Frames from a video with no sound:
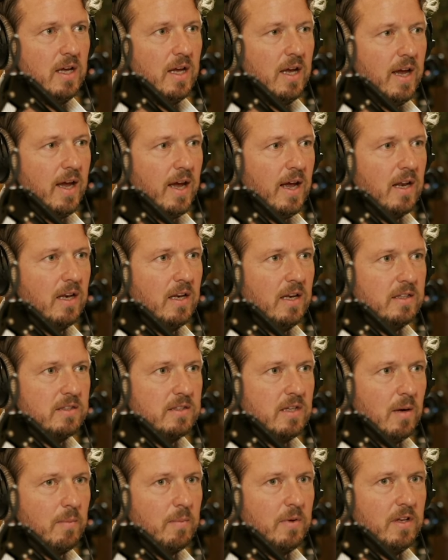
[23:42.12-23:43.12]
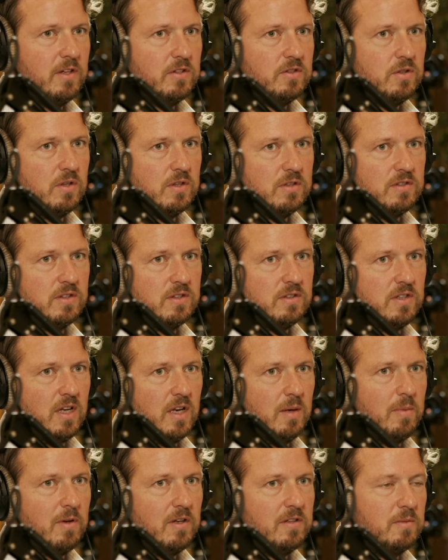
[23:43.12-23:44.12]
and Liz got me into the
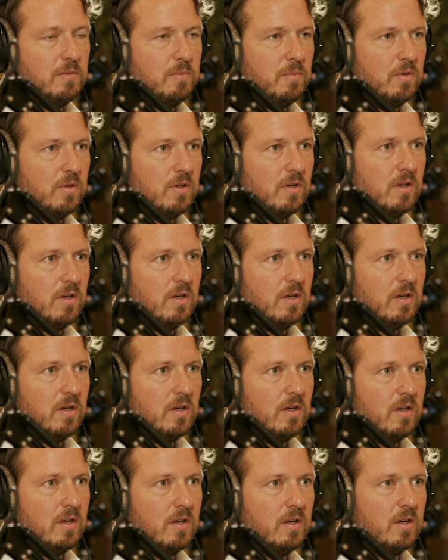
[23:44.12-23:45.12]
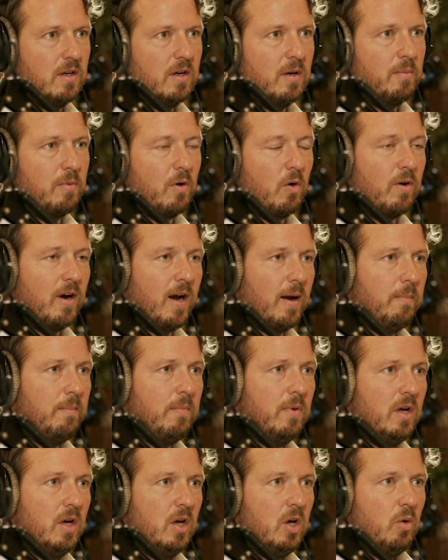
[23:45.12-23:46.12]
sustainability uh, uh, uh, program,
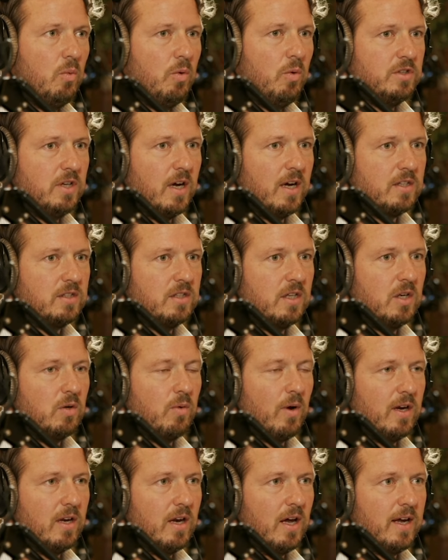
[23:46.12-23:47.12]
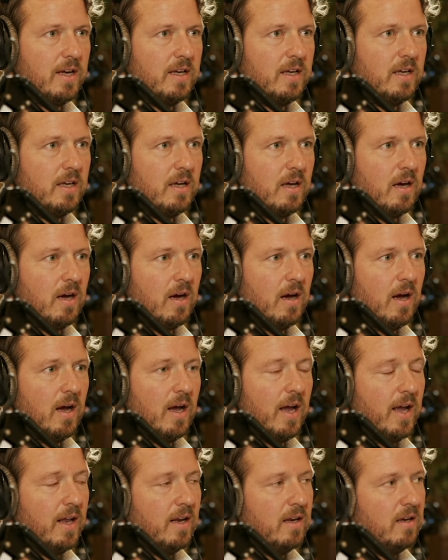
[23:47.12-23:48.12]
which I actually quite like.
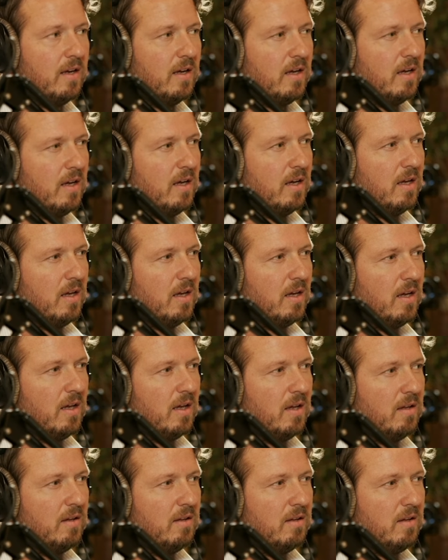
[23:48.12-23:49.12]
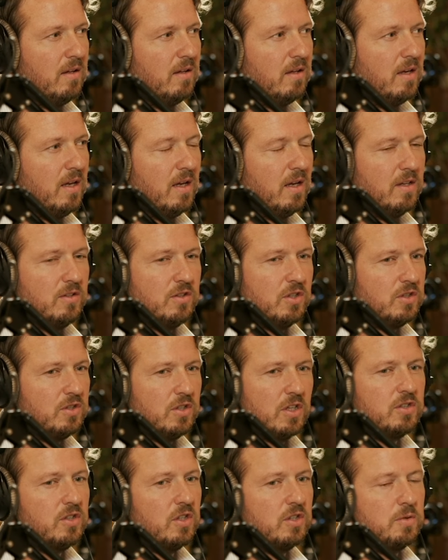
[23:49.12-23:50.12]
and it's just
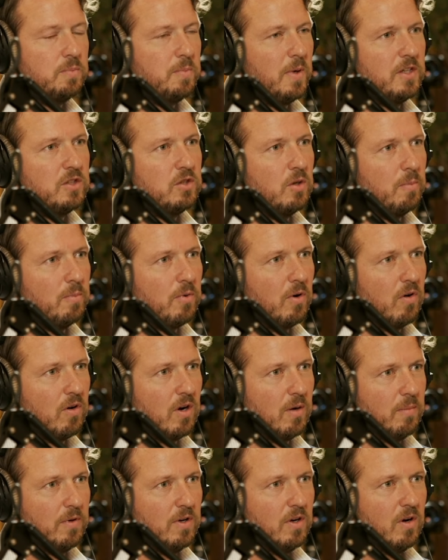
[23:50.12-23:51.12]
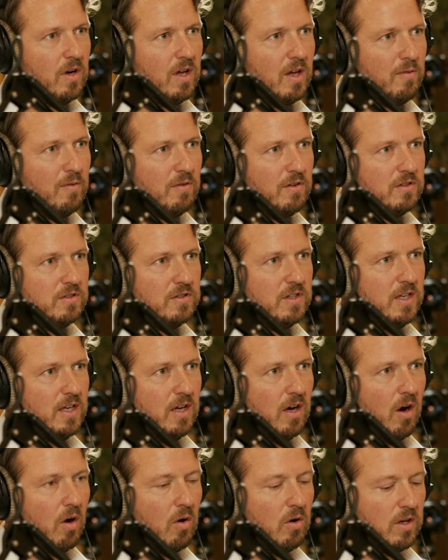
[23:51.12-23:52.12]
such a special program. You know, if you see
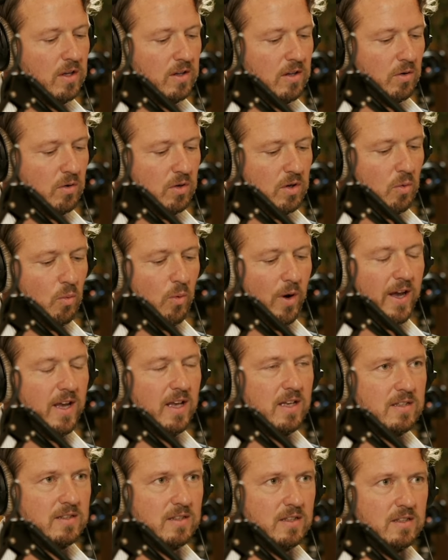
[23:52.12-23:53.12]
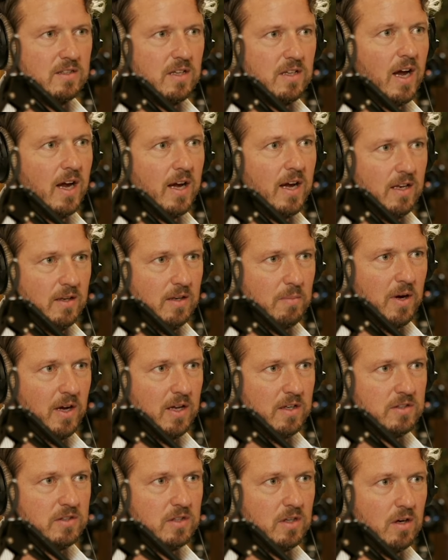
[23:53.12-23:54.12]
only the, the way it's designed by
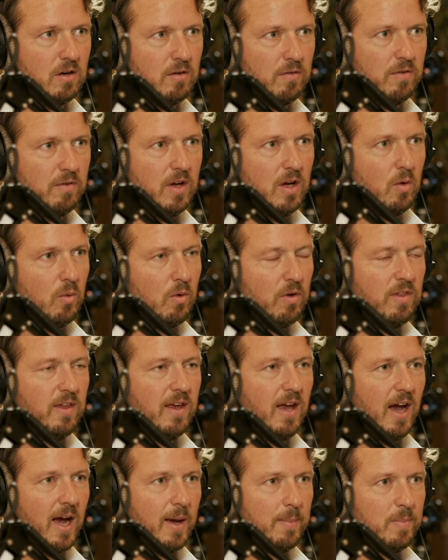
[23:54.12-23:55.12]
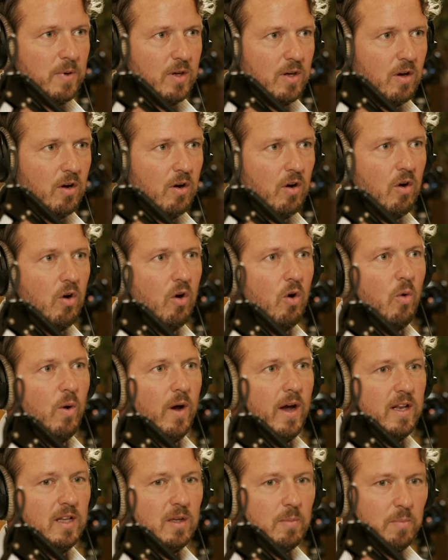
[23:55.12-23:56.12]
itself with the IPO
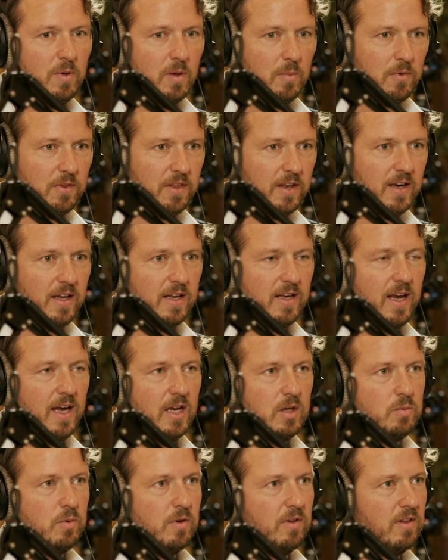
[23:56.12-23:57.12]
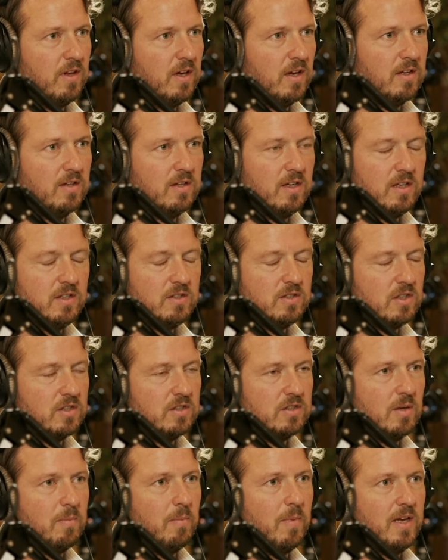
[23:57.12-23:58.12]
and the people that engage with it, it's
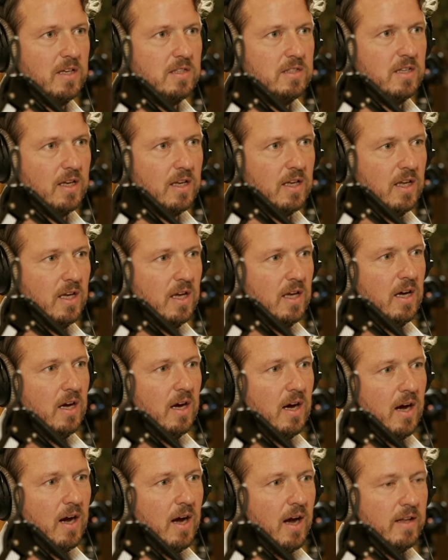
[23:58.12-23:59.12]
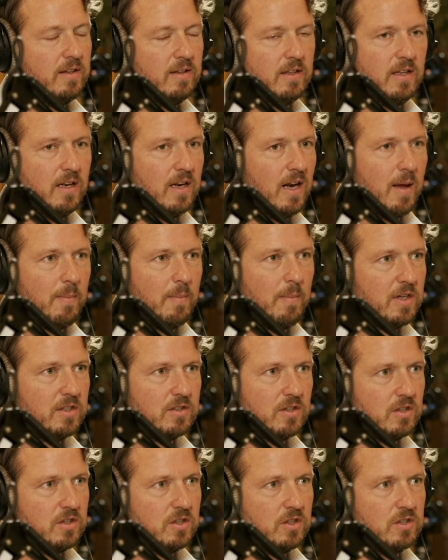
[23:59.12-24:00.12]
just amazing. Uh, and the dynamics
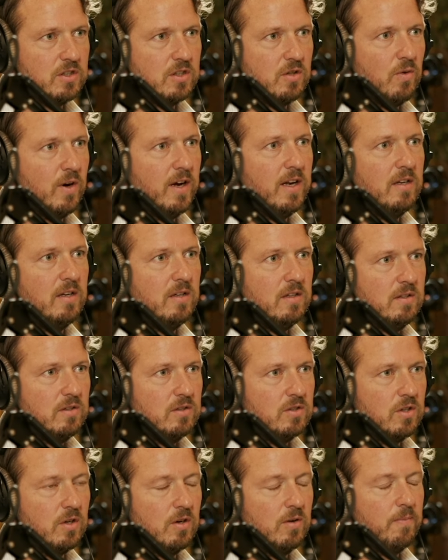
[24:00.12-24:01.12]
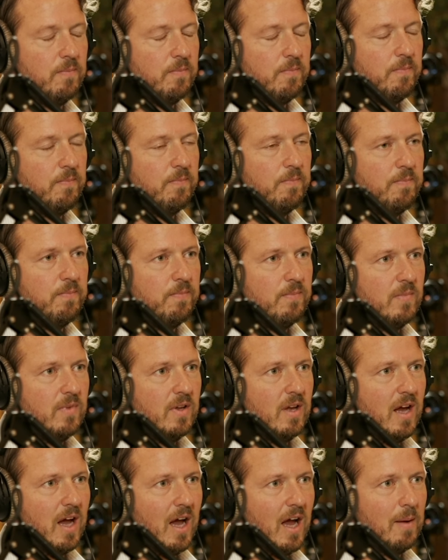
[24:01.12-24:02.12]
are just great. So,
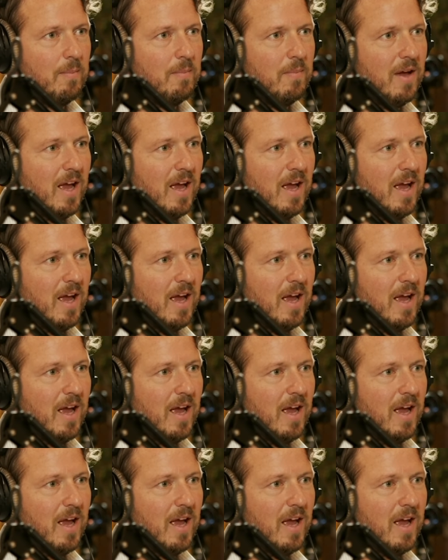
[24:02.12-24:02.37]
thank you. I'm so